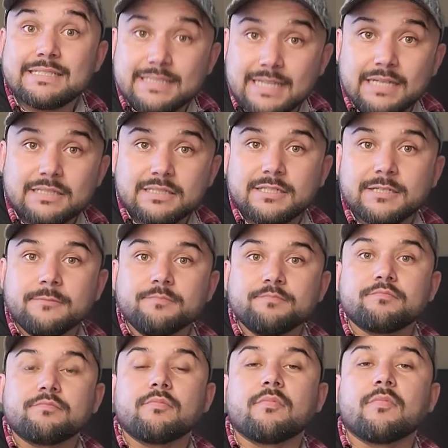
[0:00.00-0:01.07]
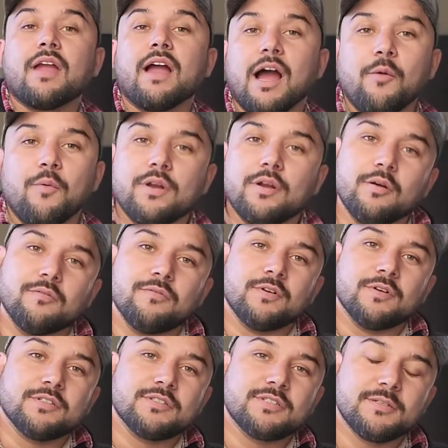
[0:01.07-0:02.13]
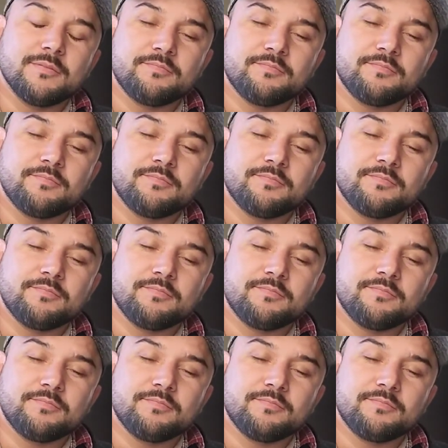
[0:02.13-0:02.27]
test, I want to go first.